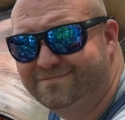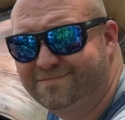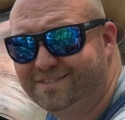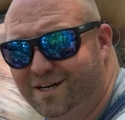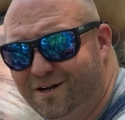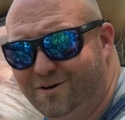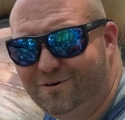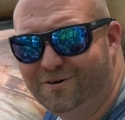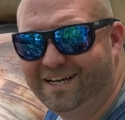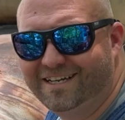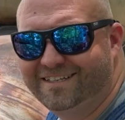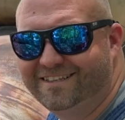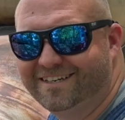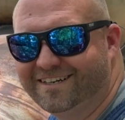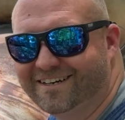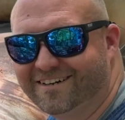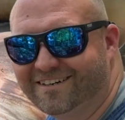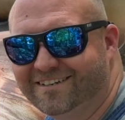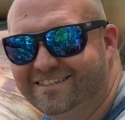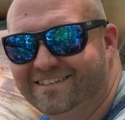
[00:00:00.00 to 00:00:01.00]
Oh, hey
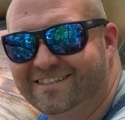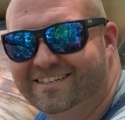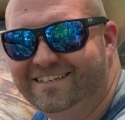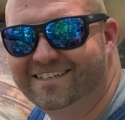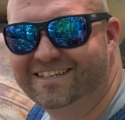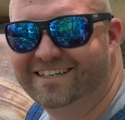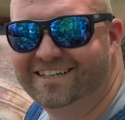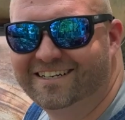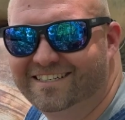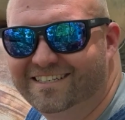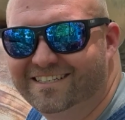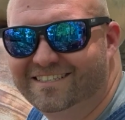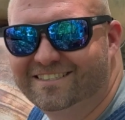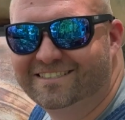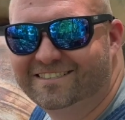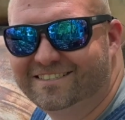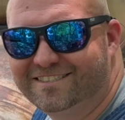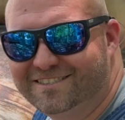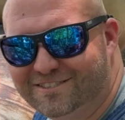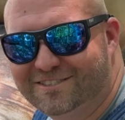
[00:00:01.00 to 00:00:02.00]
there.
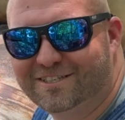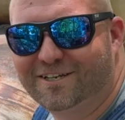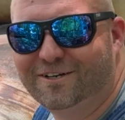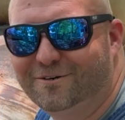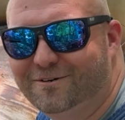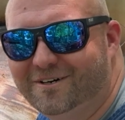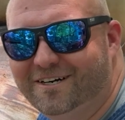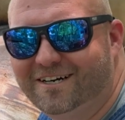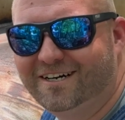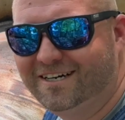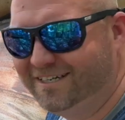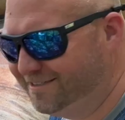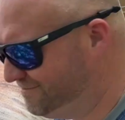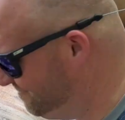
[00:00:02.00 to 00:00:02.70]
So